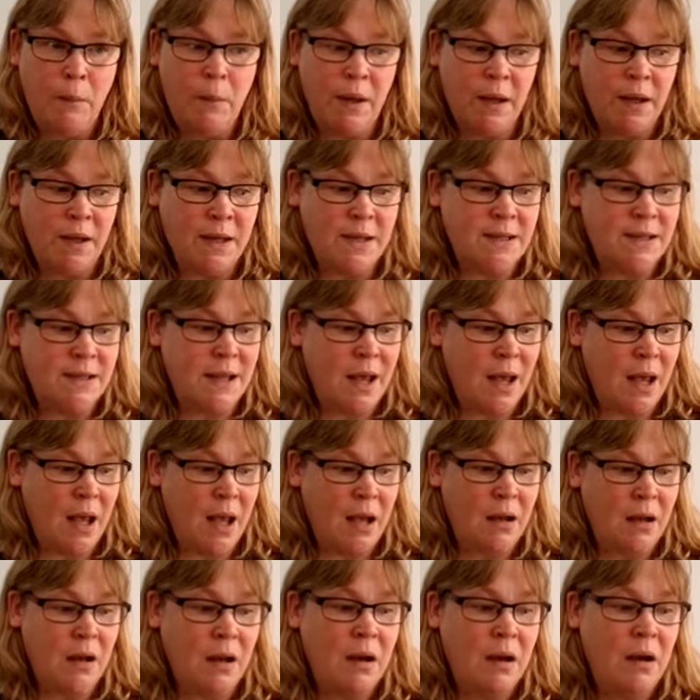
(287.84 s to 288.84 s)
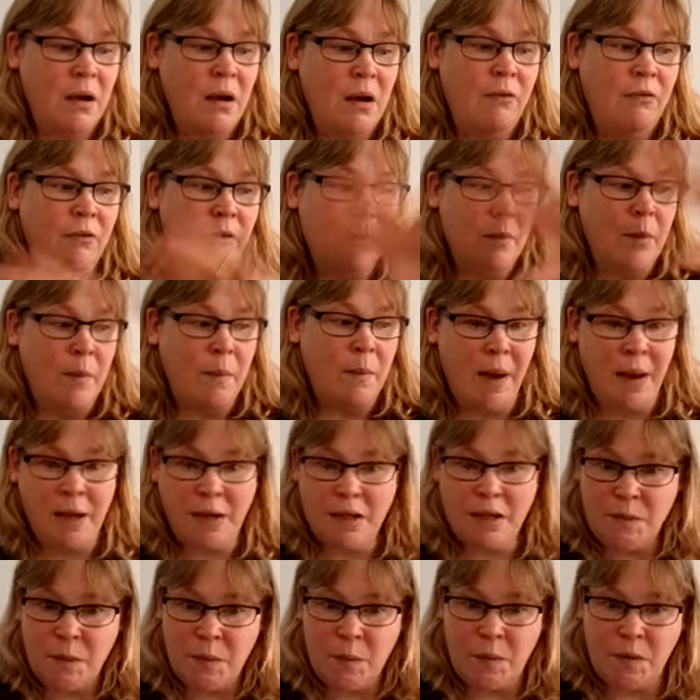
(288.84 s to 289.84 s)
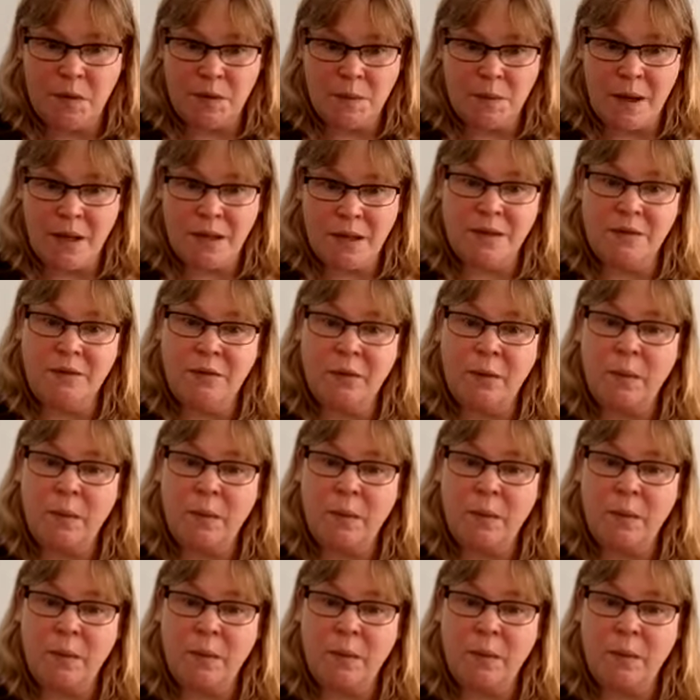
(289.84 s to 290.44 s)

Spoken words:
Because then from a management perspective,